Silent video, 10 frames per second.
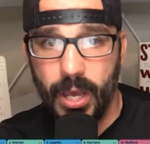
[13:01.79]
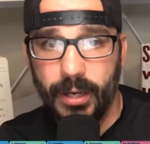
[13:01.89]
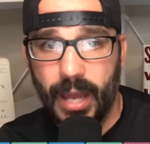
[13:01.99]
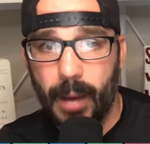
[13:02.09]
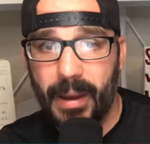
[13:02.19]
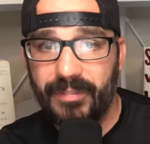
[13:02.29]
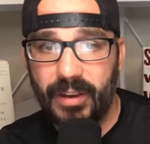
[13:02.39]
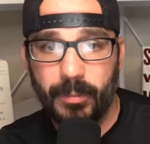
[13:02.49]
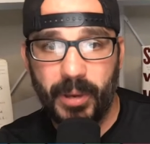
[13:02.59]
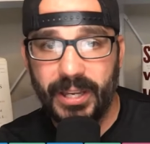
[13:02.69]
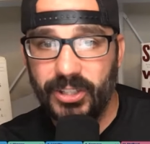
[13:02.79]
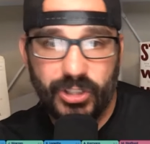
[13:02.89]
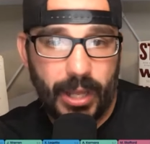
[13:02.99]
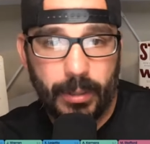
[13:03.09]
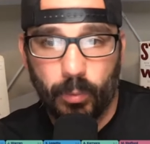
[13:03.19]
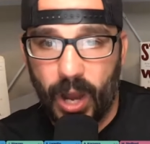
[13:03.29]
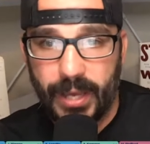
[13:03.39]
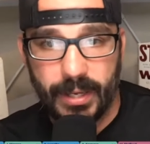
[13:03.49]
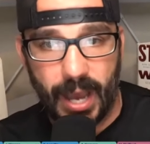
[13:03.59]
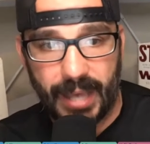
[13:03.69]
Now, my favorite pick is Jalen
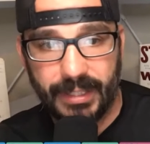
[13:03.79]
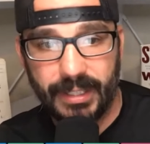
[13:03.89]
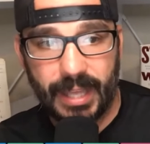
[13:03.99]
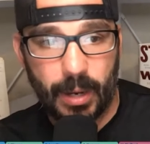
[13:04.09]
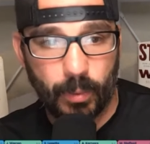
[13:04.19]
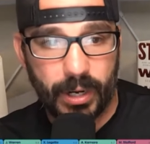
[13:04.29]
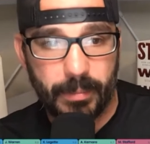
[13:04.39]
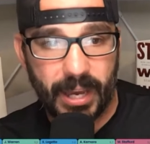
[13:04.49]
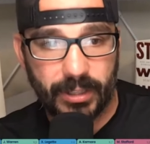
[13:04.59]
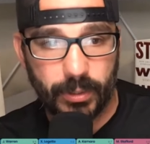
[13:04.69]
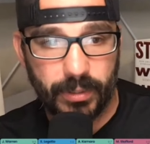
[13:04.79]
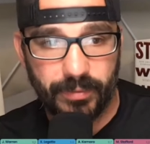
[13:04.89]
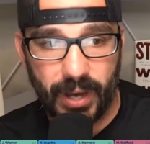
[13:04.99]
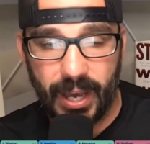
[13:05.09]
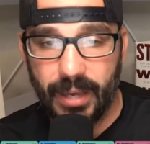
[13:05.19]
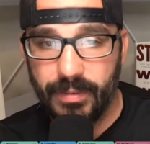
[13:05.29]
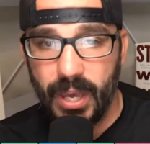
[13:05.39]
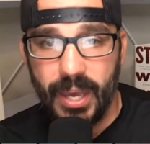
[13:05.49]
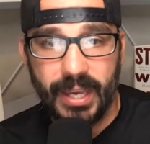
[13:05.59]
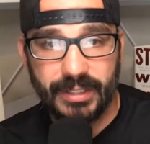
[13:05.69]
Wright. I think that running back 35
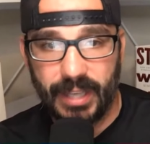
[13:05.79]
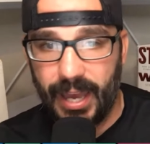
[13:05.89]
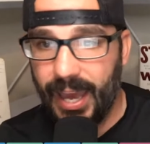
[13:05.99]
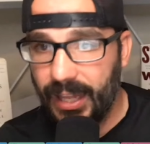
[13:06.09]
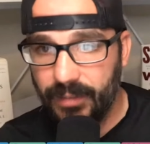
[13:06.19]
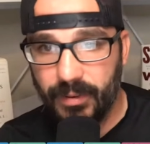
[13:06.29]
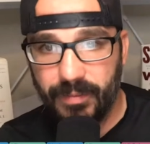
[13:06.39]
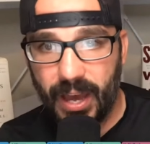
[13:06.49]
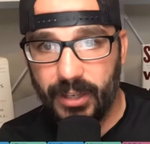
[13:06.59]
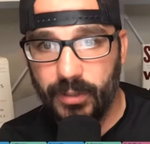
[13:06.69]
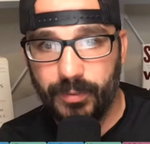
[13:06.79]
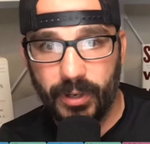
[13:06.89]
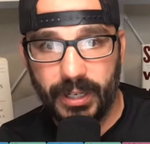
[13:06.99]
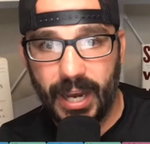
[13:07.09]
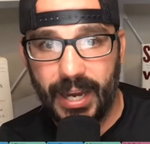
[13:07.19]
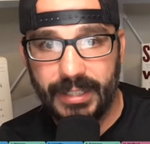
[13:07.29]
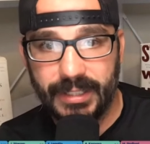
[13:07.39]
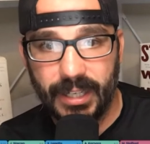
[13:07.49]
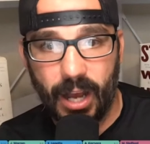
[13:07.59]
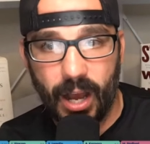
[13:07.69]
is a hell of a value for a guy that's
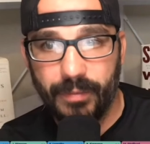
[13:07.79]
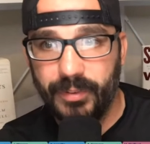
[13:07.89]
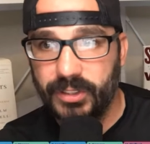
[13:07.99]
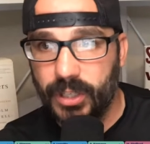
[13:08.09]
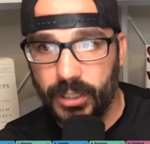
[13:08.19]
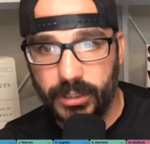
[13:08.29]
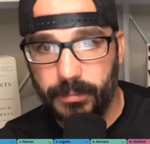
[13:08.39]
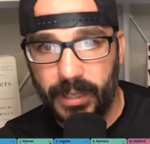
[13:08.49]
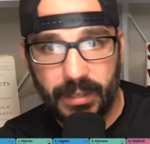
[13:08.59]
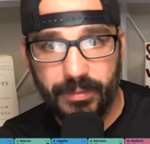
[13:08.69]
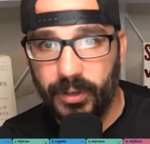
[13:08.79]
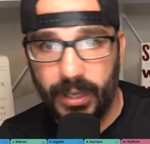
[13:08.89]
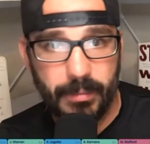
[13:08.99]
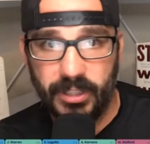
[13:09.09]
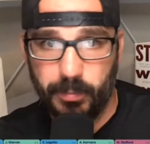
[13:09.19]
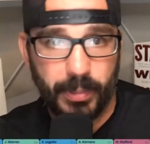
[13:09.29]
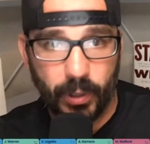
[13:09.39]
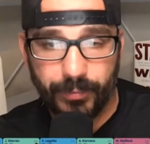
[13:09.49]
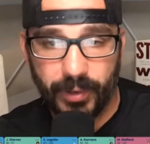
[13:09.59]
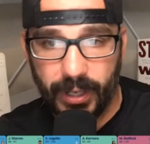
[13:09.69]
in an offense custom made for him. It's
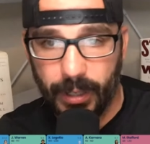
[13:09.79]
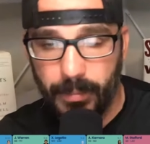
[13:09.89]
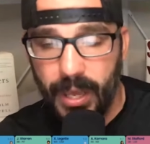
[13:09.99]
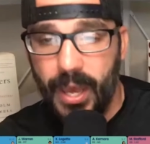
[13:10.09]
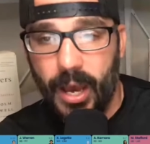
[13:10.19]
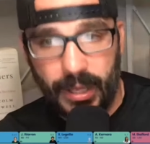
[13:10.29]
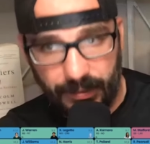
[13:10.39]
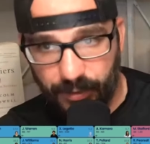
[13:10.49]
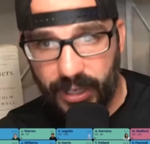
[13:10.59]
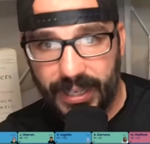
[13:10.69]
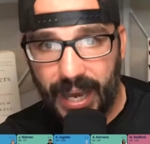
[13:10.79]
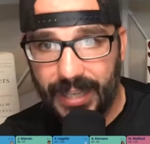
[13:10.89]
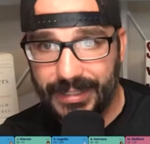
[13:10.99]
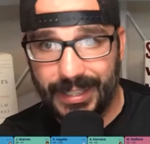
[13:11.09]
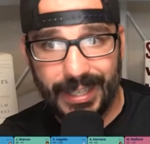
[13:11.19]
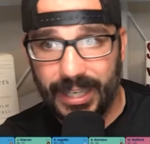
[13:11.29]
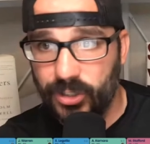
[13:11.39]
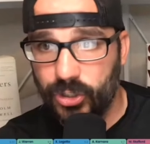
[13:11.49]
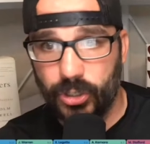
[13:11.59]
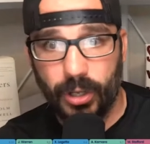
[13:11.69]
built for him in front of guys that get
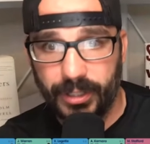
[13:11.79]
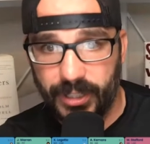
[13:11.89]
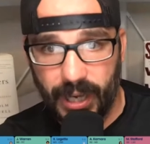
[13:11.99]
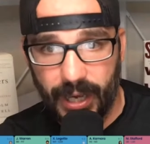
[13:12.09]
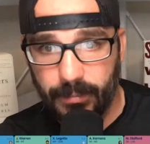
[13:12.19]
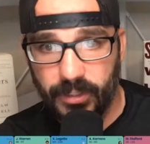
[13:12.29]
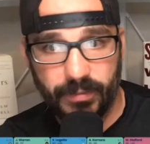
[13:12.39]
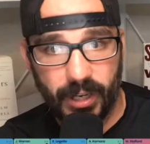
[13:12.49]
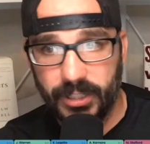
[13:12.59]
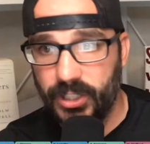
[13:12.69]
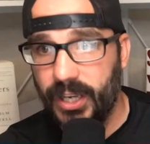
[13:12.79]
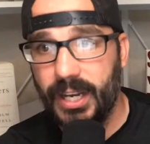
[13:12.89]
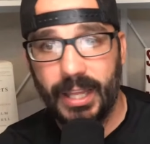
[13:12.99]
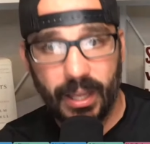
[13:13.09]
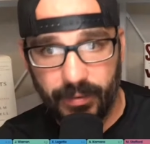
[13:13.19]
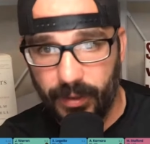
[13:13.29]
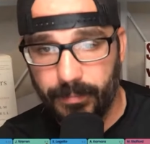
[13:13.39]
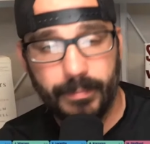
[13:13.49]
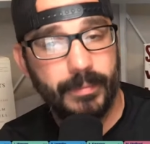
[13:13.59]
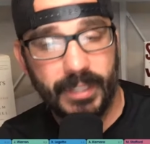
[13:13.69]
injured all the time. Devon Chan, I love him.
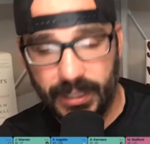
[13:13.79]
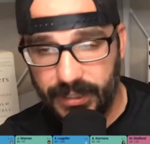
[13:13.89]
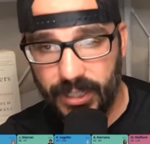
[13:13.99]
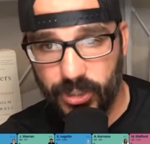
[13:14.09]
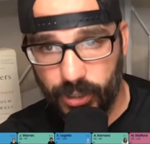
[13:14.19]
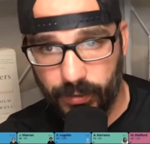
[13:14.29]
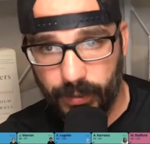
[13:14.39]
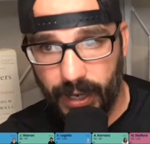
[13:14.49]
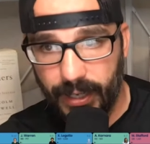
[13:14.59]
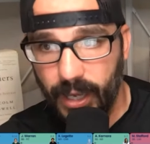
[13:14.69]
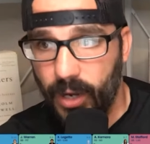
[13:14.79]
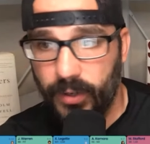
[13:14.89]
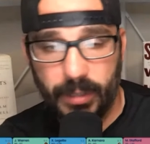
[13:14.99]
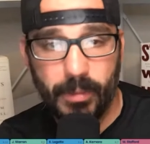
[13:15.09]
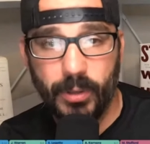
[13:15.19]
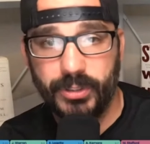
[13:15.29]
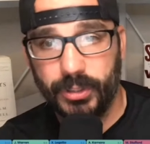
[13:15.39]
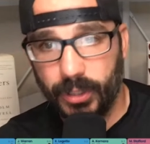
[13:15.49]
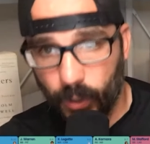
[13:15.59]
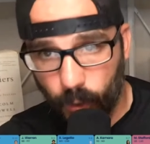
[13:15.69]
Gets injured, right? Raheem
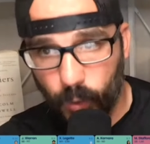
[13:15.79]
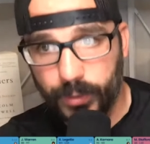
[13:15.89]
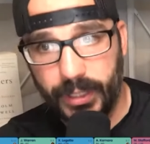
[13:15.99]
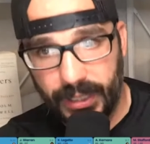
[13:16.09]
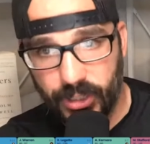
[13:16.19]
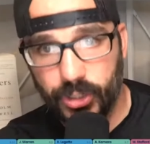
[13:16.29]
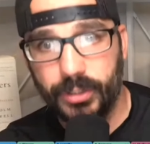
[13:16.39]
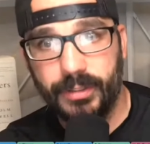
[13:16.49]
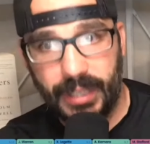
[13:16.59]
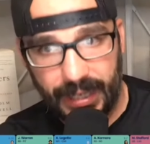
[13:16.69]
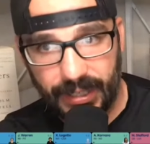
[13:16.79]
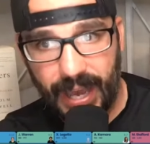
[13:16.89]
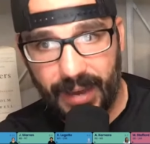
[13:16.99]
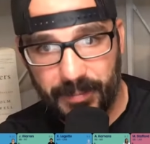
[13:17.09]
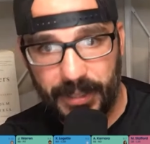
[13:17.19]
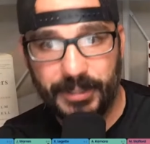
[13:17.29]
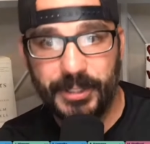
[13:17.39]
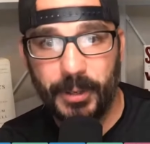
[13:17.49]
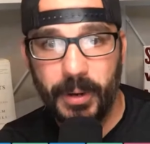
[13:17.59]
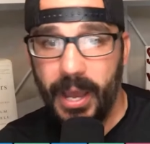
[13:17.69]
Mostert, old, injured, can happen.
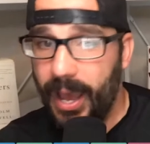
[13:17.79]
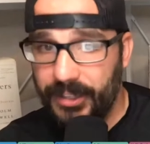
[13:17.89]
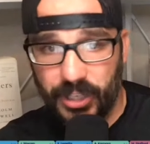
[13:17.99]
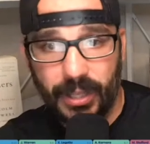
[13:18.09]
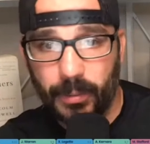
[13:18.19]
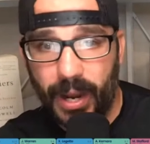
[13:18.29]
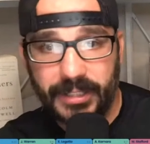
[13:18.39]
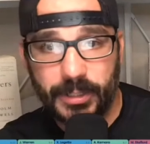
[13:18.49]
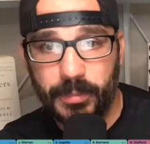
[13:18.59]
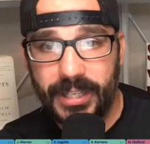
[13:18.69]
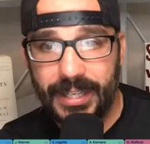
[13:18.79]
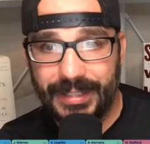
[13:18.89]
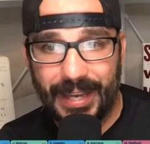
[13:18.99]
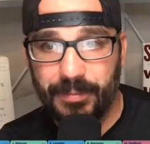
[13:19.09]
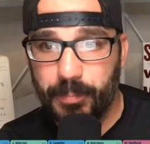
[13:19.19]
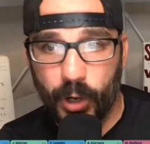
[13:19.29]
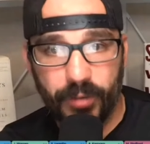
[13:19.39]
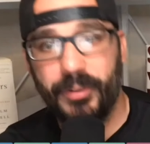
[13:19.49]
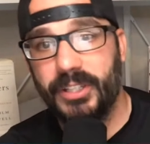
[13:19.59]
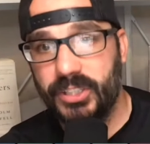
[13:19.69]
So Jalen Wright to me is that
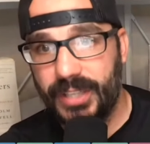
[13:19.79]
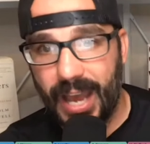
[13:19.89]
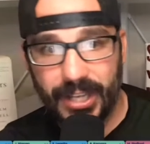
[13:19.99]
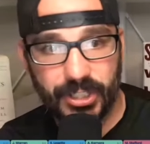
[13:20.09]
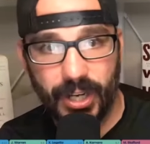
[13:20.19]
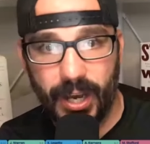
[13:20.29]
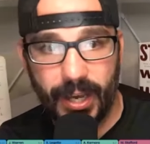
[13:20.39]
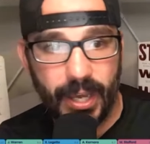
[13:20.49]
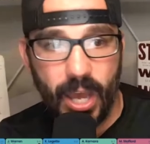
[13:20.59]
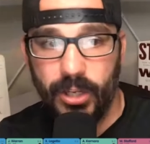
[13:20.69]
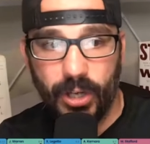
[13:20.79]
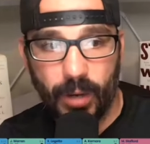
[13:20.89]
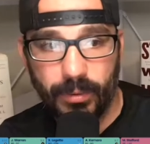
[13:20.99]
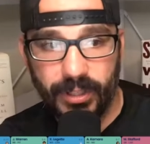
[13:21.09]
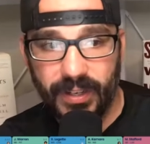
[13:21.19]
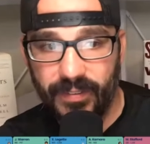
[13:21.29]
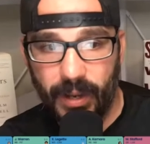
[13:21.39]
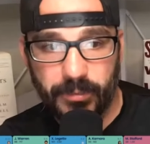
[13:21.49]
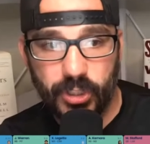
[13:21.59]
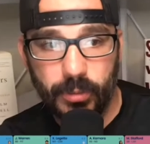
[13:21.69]
perfect stash guy. You're not really giving
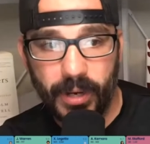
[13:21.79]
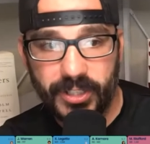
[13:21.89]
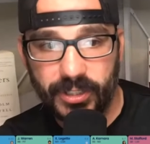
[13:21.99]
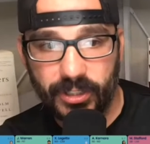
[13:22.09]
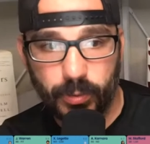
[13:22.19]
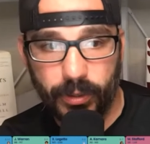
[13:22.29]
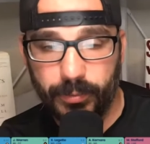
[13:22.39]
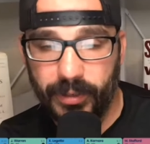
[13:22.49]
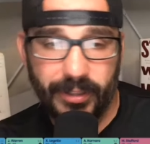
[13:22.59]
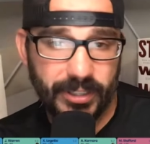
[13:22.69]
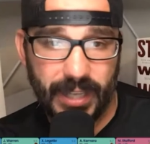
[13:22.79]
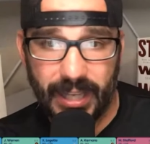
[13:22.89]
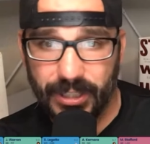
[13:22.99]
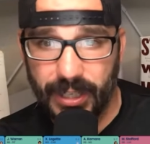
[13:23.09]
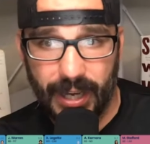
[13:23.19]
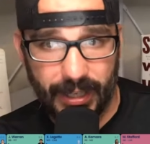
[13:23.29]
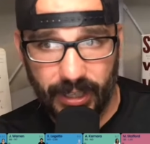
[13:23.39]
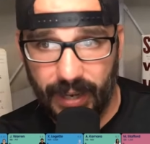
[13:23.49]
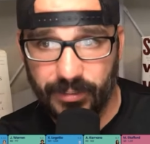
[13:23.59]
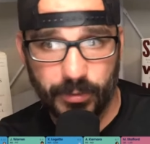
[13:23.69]
up too much in the 12th round. The stasher guy that could
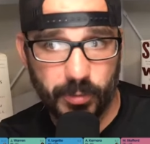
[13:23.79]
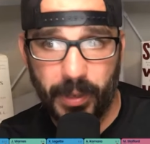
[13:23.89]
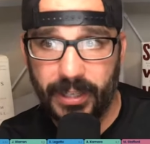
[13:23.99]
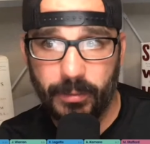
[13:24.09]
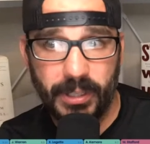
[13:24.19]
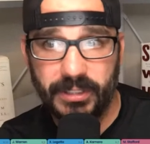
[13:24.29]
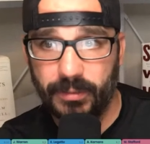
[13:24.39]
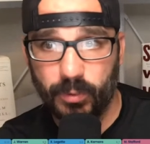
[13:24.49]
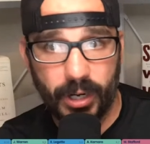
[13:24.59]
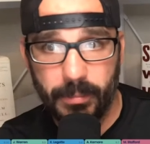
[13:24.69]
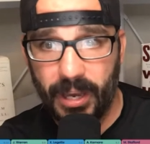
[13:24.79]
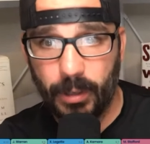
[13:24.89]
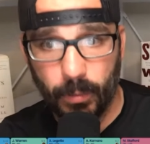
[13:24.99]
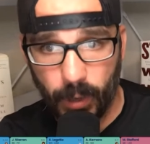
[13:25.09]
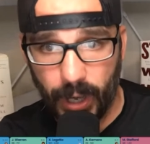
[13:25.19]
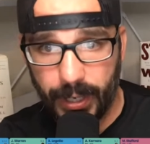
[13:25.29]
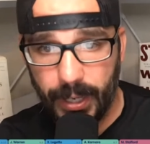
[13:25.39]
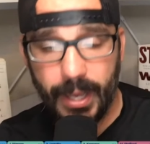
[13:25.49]
have some spike weeks of running back 1.